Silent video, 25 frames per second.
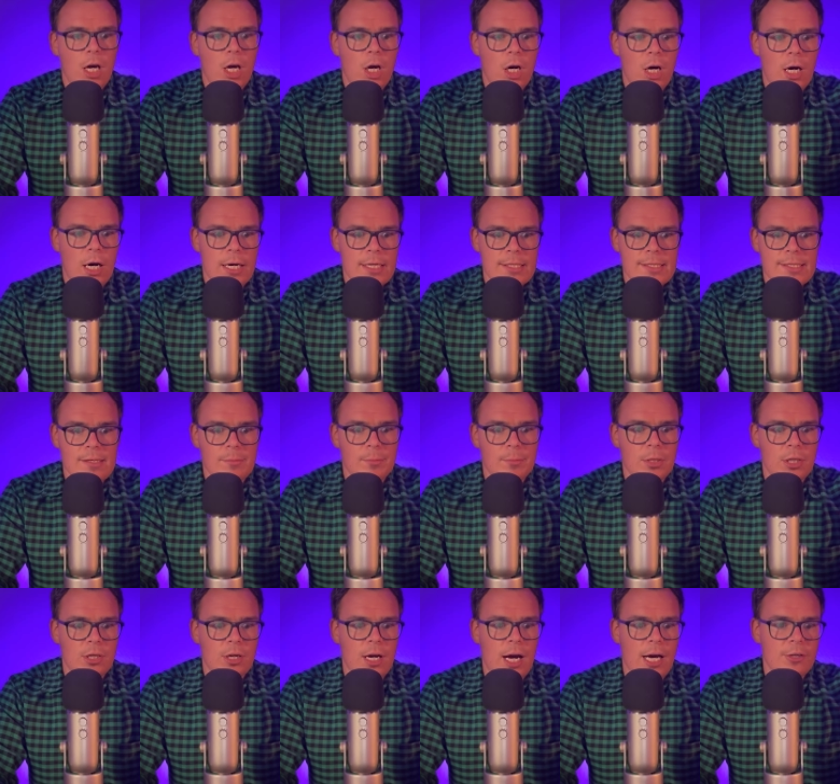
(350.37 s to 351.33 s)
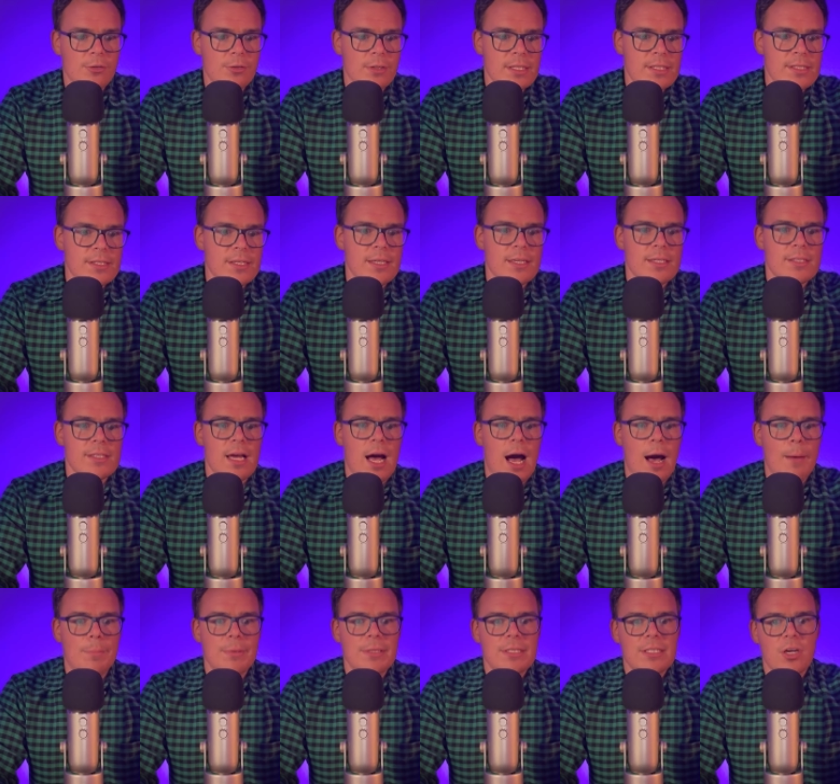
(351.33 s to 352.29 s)
uh, similar utterances
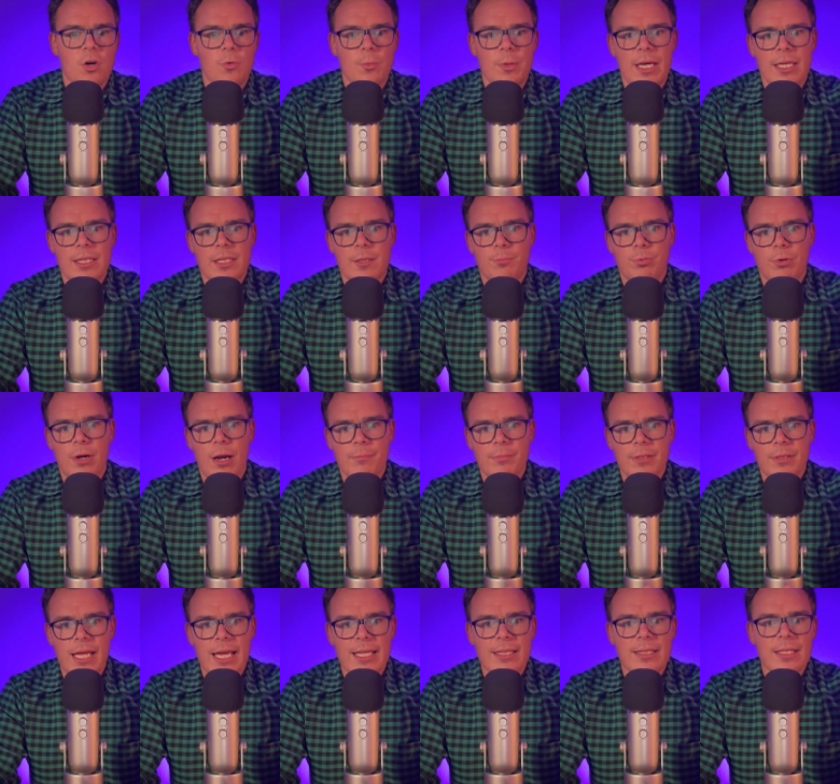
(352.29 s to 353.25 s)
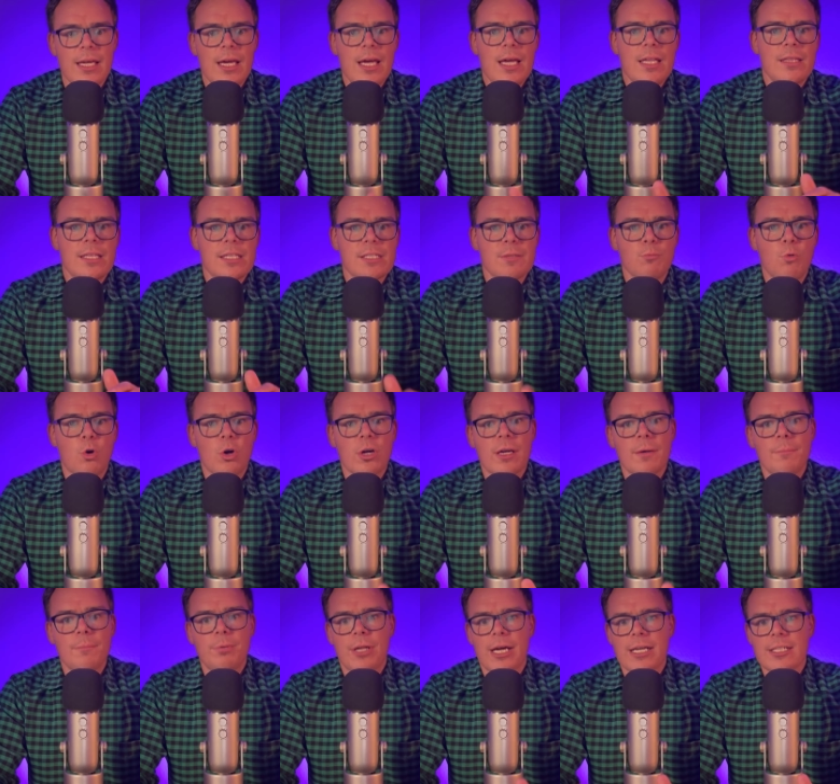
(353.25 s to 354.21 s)
up until we hit the prompt length, this more
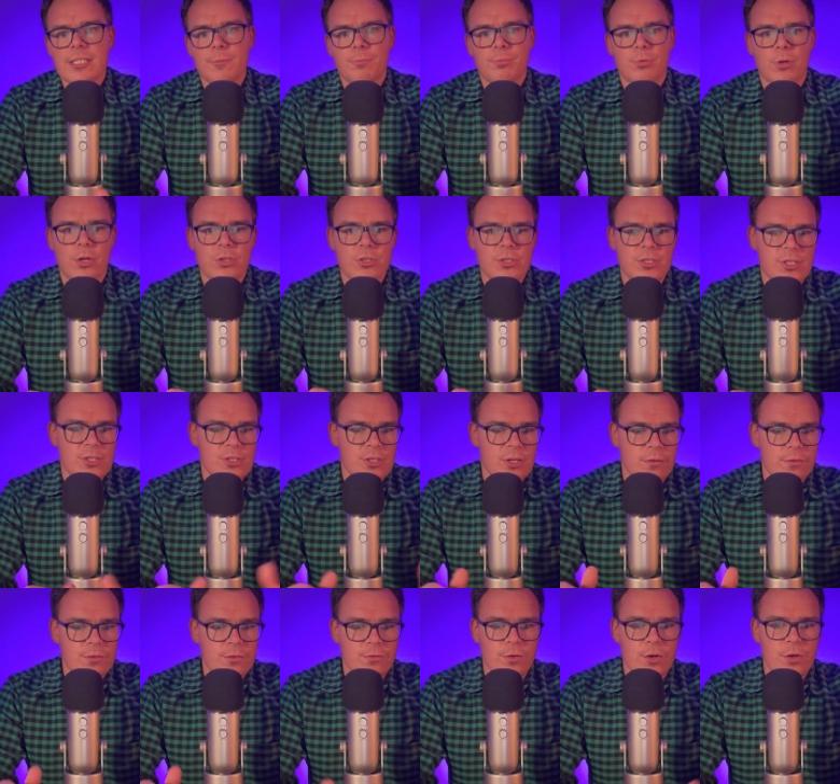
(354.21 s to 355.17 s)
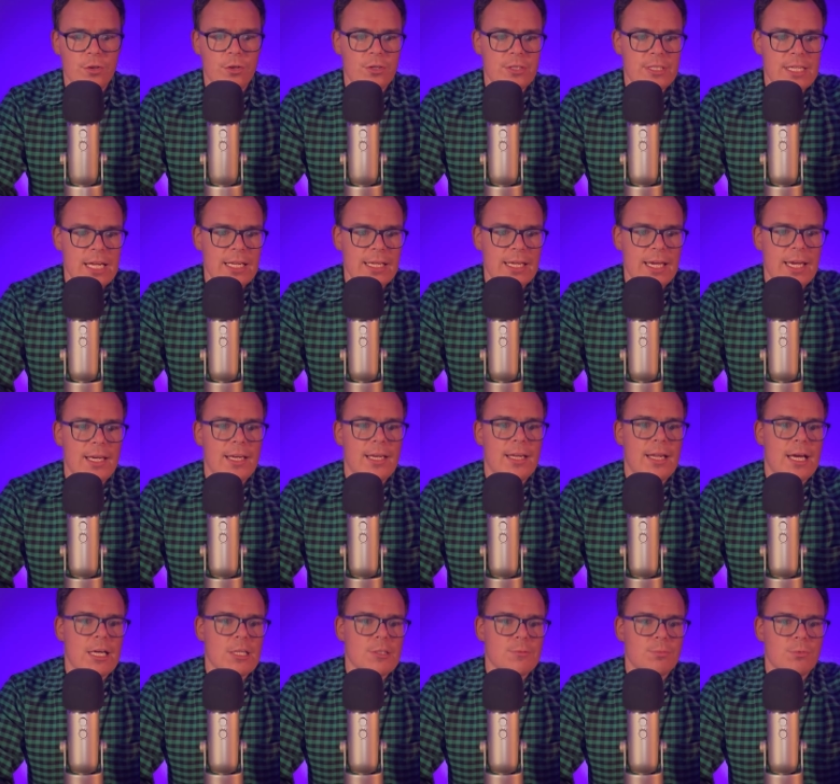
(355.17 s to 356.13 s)
complex approach deserves further dedicated
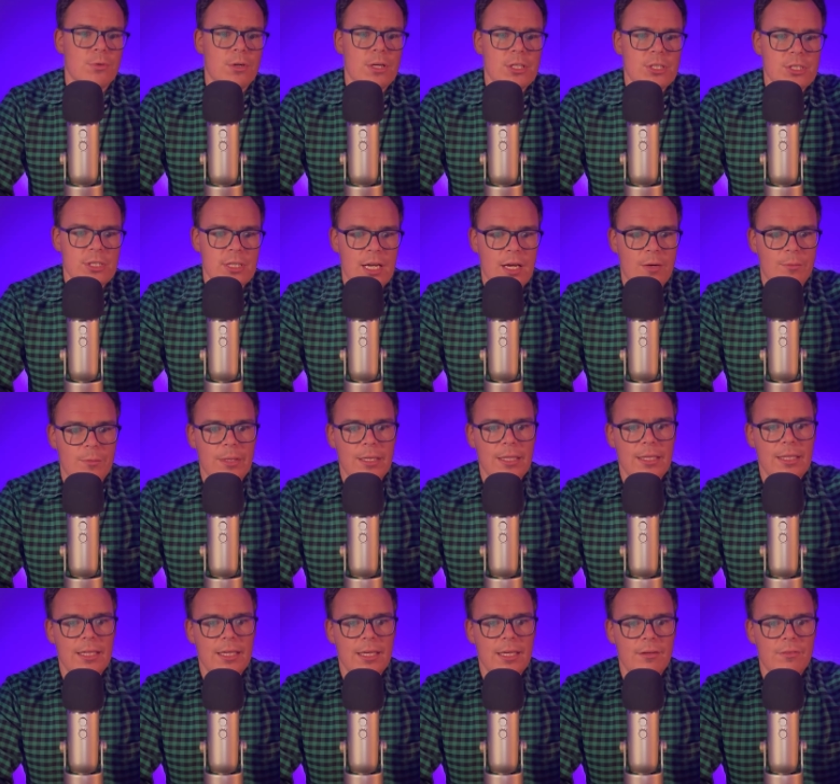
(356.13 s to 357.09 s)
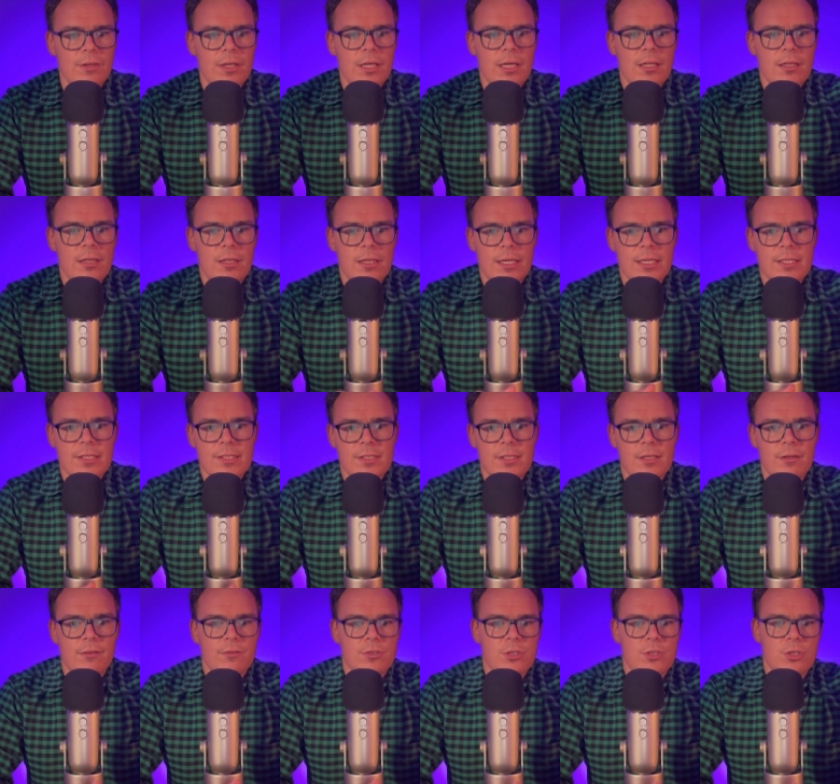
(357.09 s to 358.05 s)
exploration, and we leave this
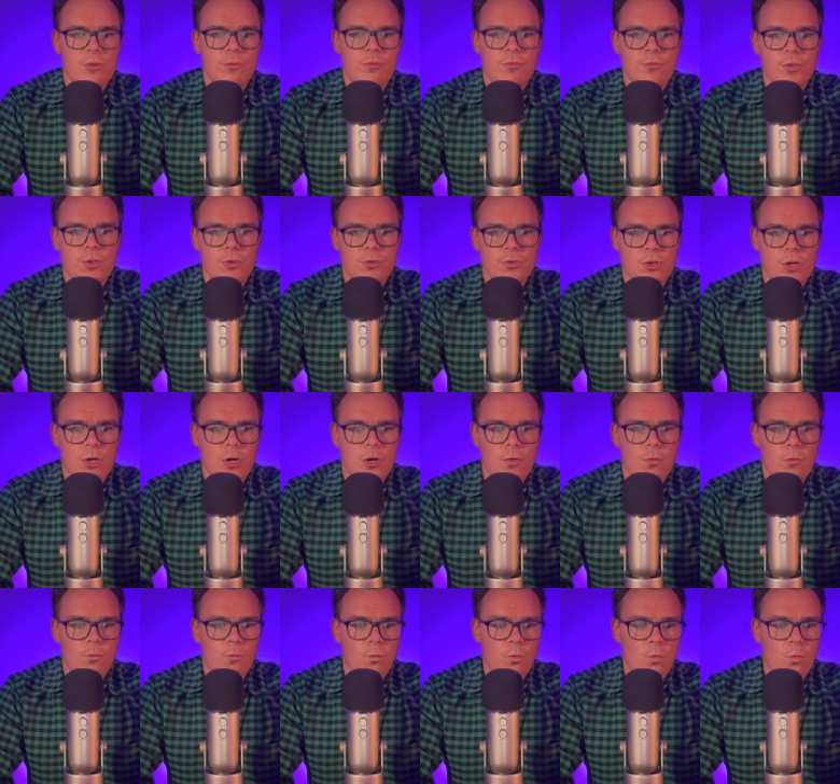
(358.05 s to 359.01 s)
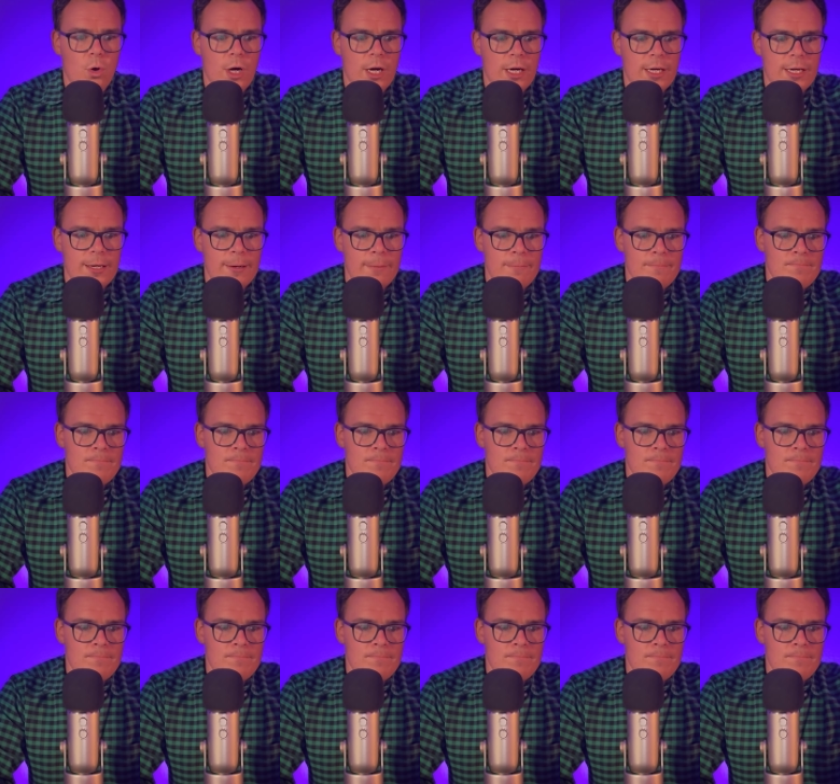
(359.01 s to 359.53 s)
to future work.